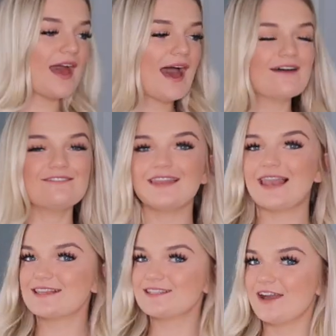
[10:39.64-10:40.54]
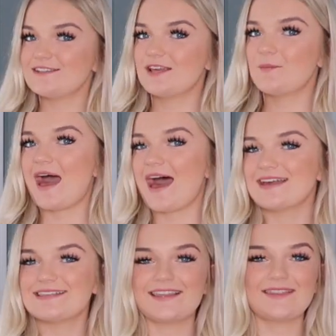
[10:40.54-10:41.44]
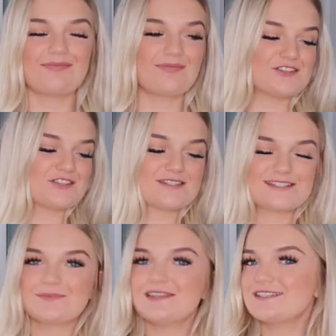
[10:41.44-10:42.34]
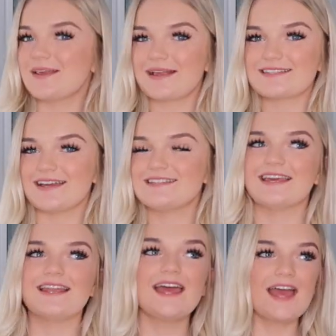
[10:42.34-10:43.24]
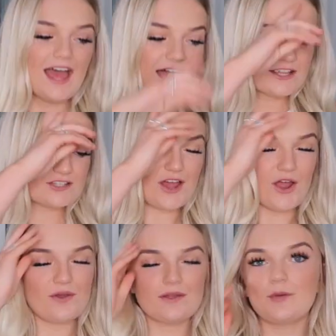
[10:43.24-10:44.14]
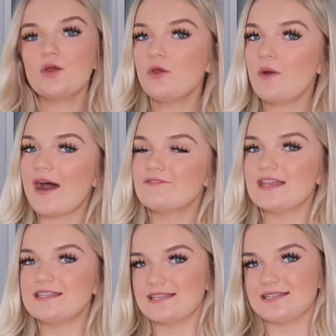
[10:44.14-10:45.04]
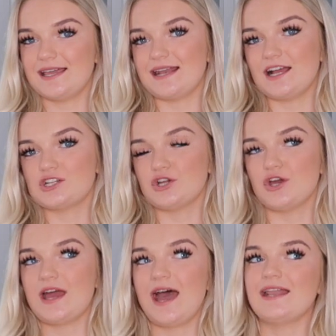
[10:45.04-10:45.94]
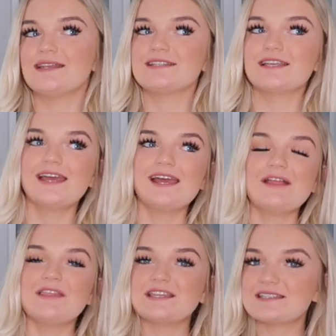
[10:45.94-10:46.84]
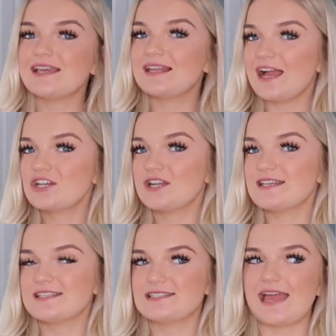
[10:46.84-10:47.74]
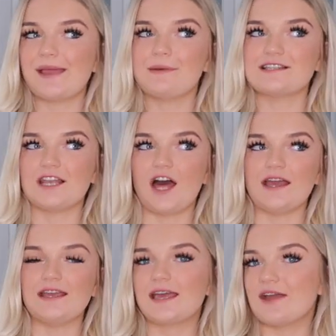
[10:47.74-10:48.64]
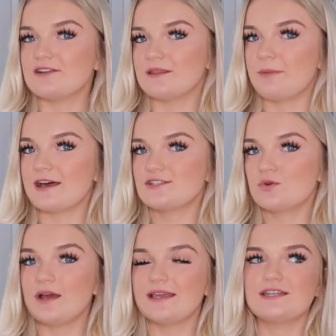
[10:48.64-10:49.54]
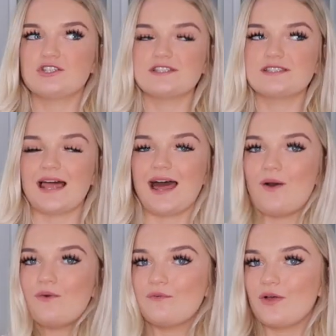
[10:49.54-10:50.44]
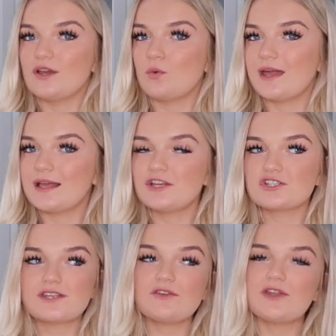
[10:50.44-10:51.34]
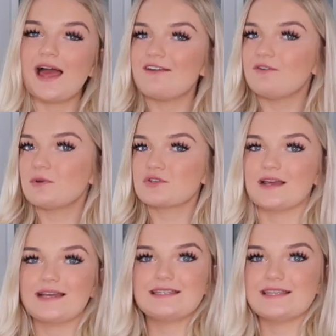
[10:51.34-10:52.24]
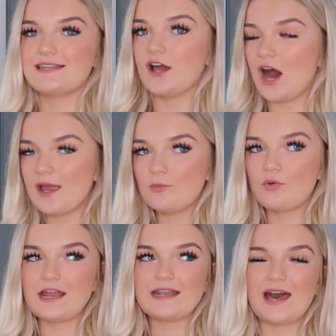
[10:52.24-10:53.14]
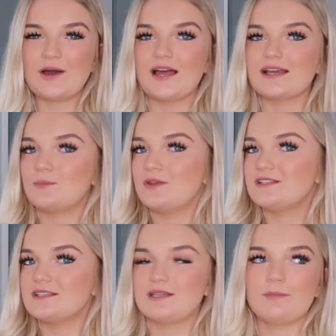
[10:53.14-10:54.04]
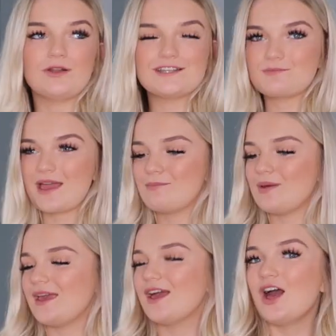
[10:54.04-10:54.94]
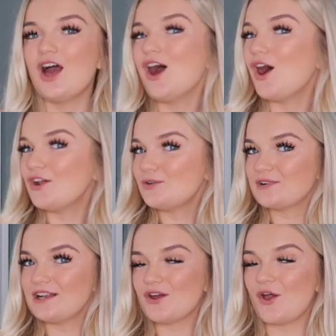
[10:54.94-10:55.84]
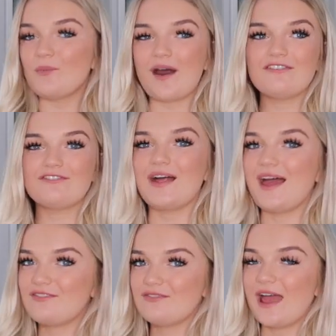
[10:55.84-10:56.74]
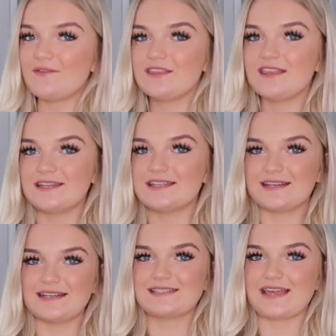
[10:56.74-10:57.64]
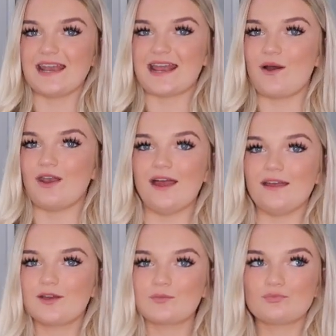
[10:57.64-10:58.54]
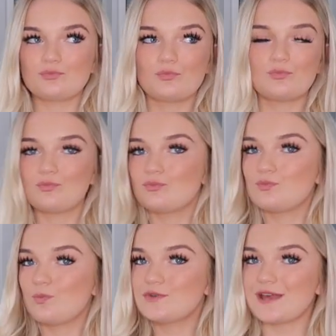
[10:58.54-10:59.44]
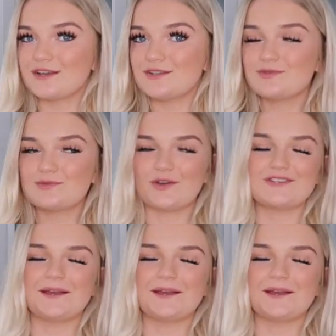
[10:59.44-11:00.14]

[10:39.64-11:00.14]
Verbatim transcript: have the last item as just something so exciting. So Boohoo have a Disney collection, and the Disney collection is the same as like everything pastel, like it does sell out fairly quickly just because I feel like everyone's on like a Disney hype right now, like with Disney Plus maybe. I don't really know, but I feel like everything Disney is selling out like seconds, not